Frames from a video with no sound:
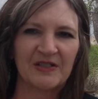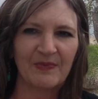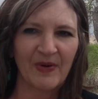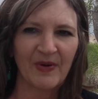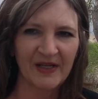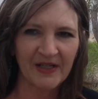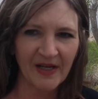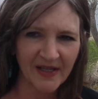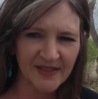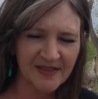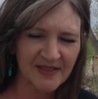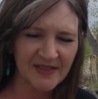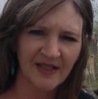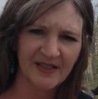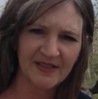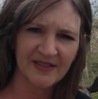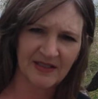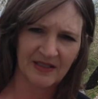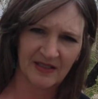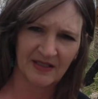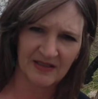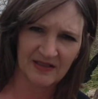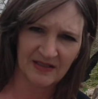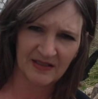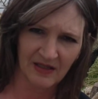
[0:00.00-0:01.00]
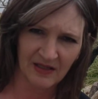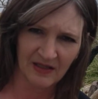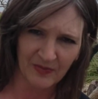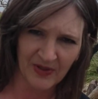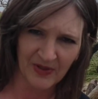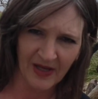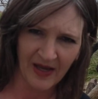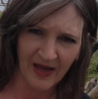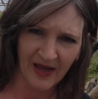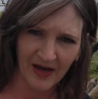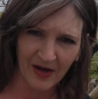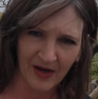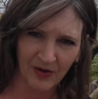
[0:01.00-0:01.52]
My next lesson is going to
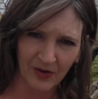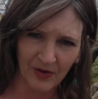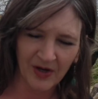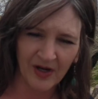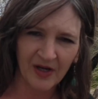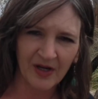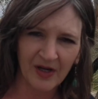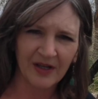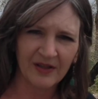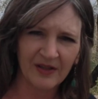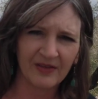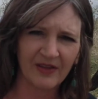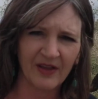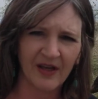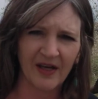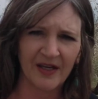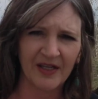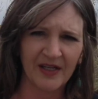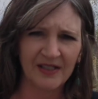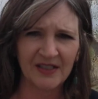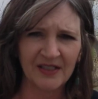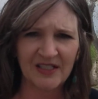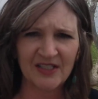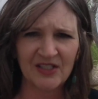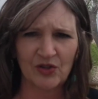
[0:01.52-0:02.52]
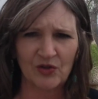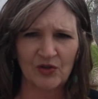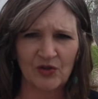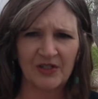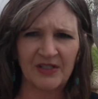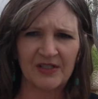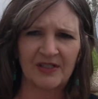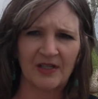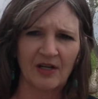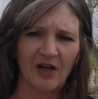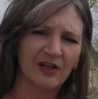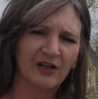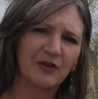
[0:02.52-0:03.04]
be how the
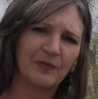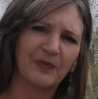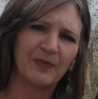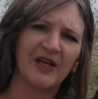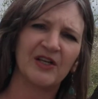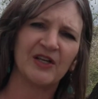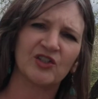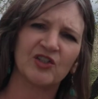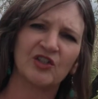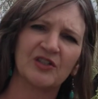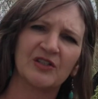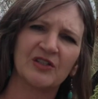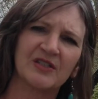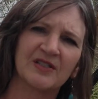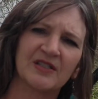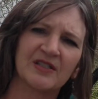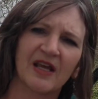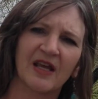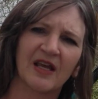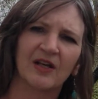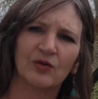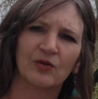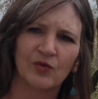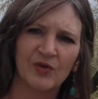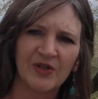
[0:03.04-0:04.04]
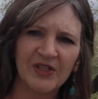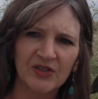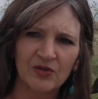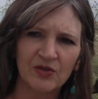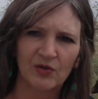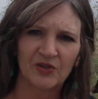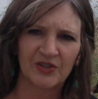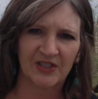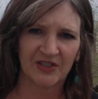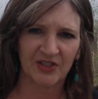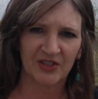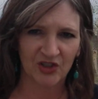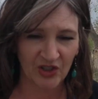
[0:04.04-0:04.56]
industries and occupations and
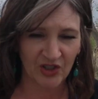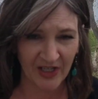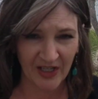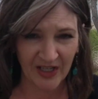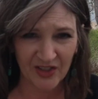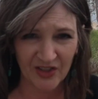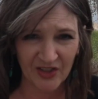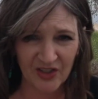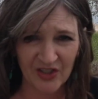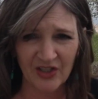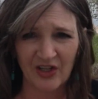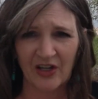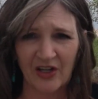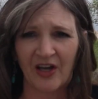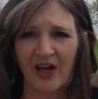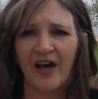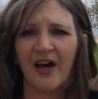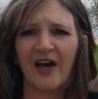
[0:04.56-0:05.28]
resources changed